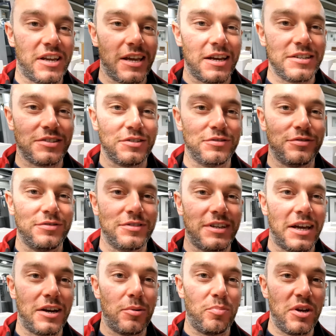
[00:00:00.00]
me a case of
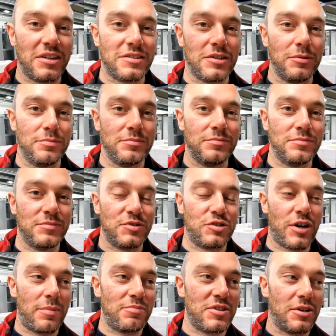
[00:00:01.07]
picked up,
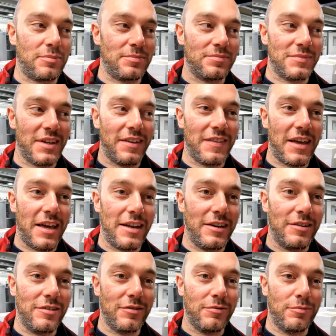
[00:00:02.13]
strapped up, and then
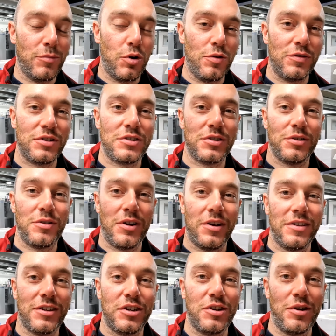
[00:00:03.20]
moved to
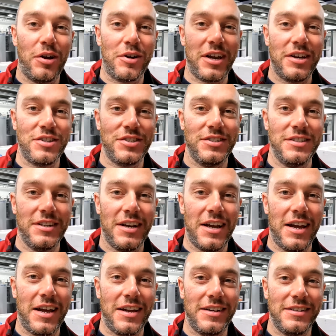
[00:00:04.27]
the new location
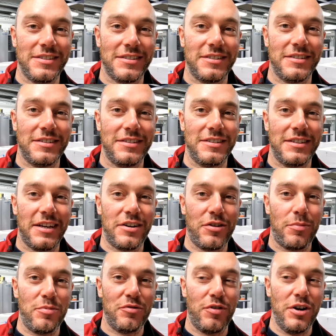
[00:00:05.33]
and get her
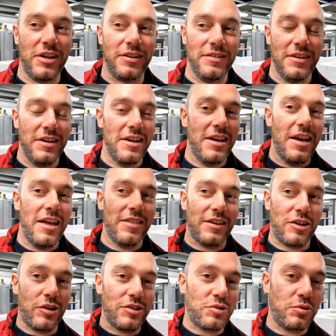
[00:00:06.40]
up and running.
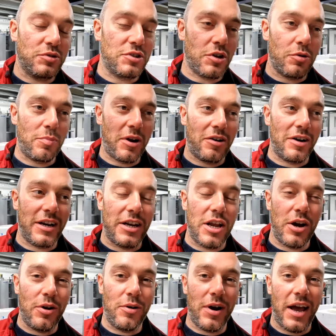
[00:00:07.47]
The guys also apparently
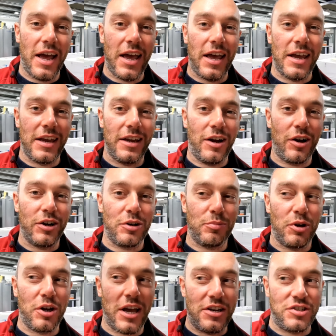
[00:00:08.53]
know a
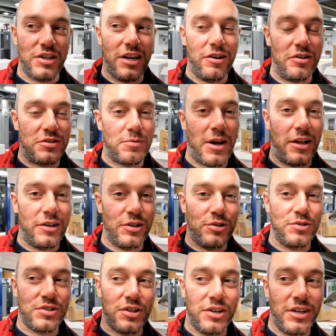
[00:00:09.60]
Heidelberg engineer as well
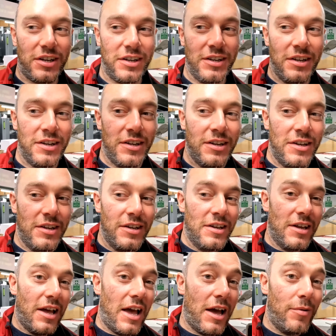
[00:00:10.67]
who's going to
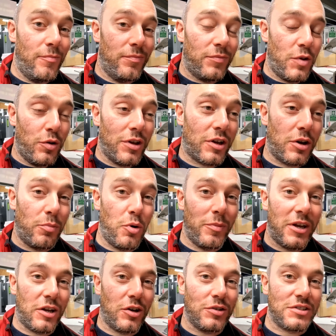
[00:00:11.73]
um, who they're going to
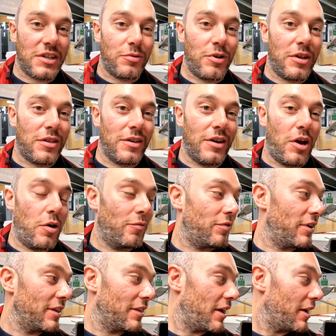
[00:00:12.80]
put me in contact with, and hopefully